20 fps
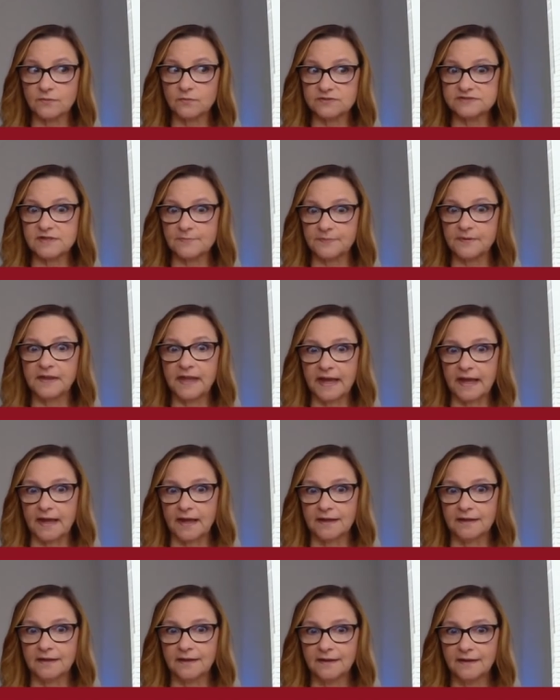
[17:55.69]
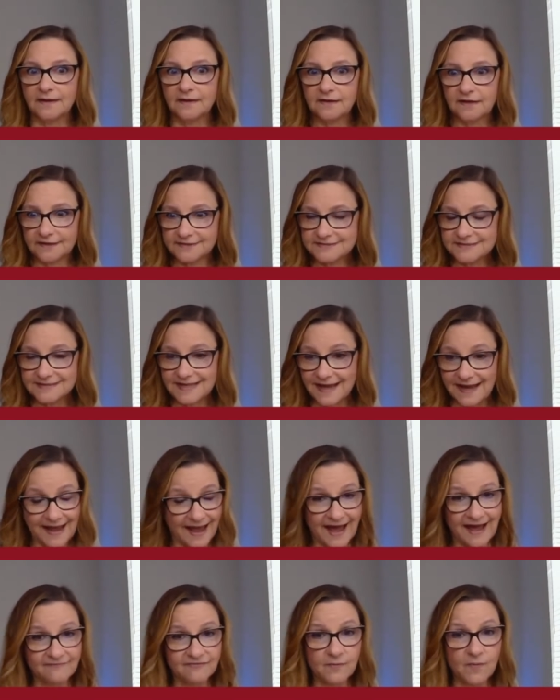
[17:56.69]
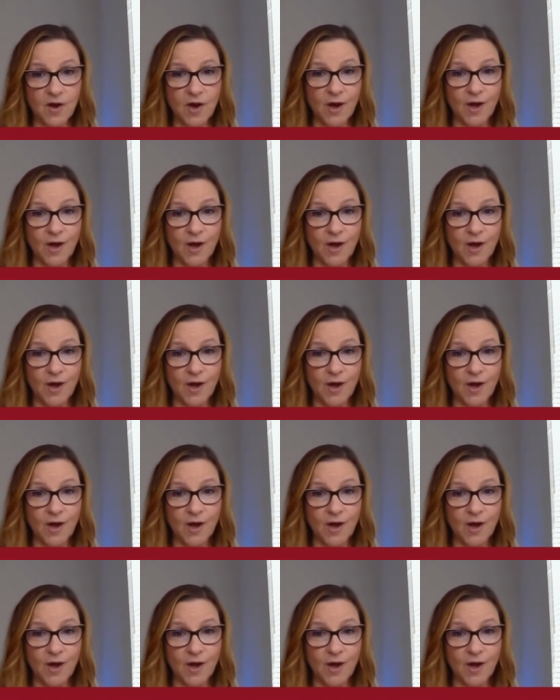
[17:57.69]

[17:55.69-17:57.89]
It was a plan because they have them